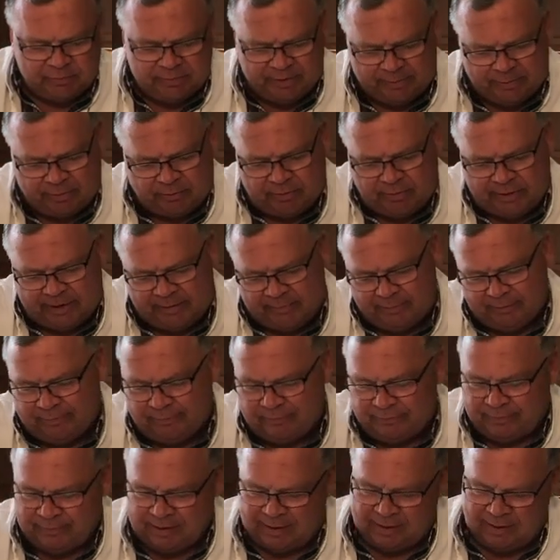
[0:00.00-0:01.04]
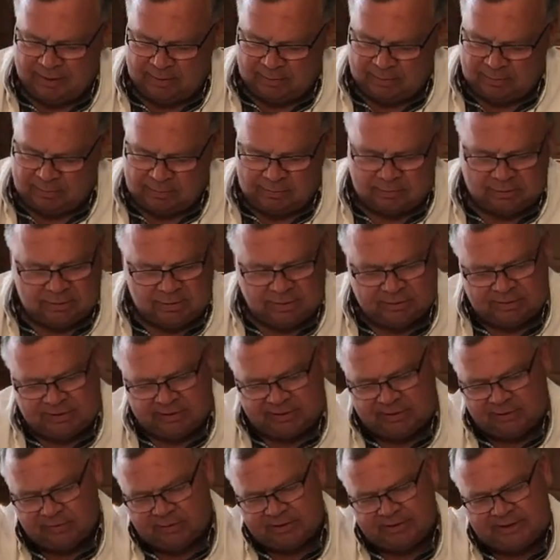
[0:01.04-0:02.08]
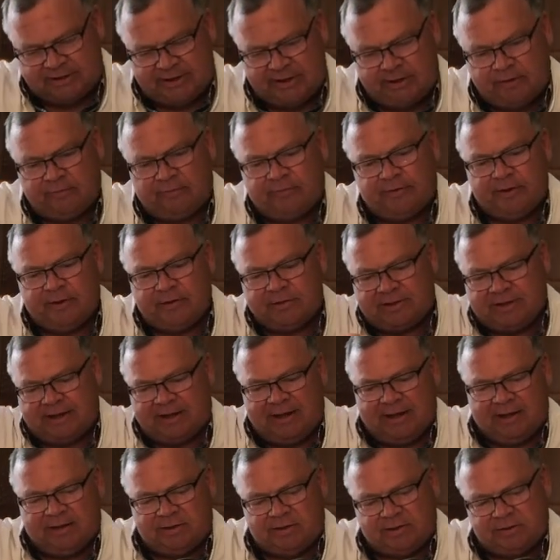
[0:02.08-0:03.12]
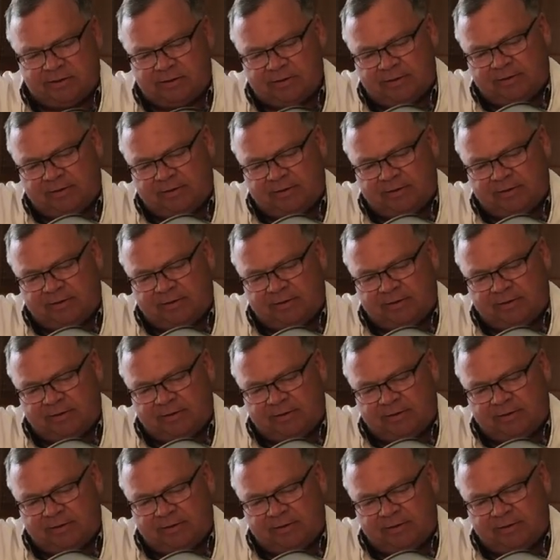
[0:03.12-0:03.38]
whipped cream. Don't settle for those canisters